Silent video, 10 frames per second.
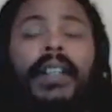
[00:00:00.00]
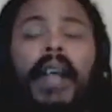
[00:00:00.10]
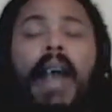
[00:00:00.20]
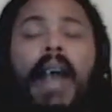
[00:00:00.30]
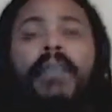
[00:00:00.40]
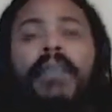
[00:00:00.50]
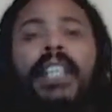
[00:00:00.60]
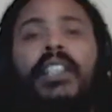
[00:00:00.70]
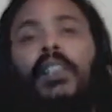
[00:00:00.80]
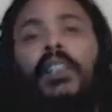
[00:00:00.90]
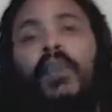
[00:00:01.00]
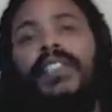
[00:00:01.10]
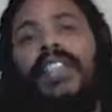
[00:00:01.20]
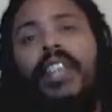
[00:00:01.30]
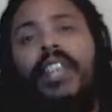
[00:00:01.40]
I'm speaking to the ones
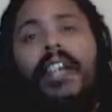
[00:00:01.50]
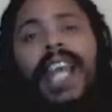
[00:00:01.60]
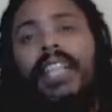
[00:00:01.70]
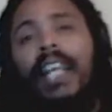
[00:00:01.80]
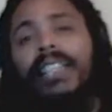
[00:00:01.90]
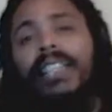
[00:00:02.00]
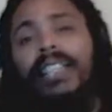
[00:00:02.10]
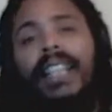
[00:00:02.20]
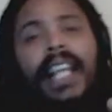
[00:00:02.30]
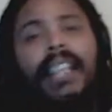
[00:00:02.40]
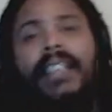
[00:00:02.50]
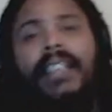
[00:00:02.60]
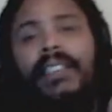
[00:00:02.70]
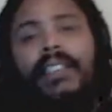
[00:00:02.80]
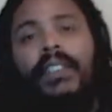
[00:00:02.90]
that are agnostic,
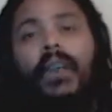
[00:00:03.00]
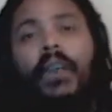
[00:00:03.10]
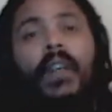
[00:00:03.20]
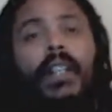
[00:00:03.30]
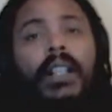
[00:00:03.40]
atheists, or